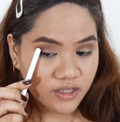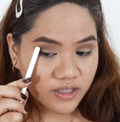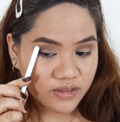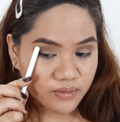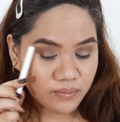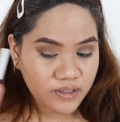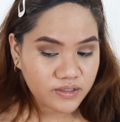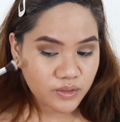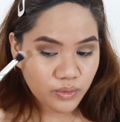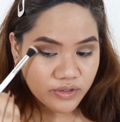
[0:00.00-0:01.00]
in the
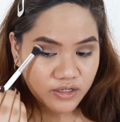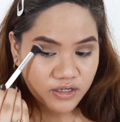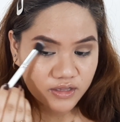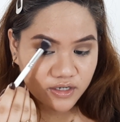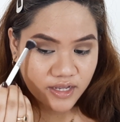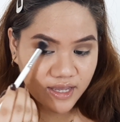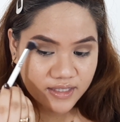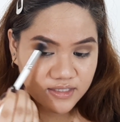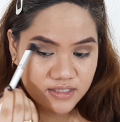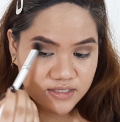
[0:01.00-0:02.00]
middle where the color
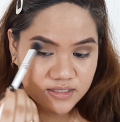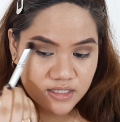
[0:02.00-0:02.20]
ends,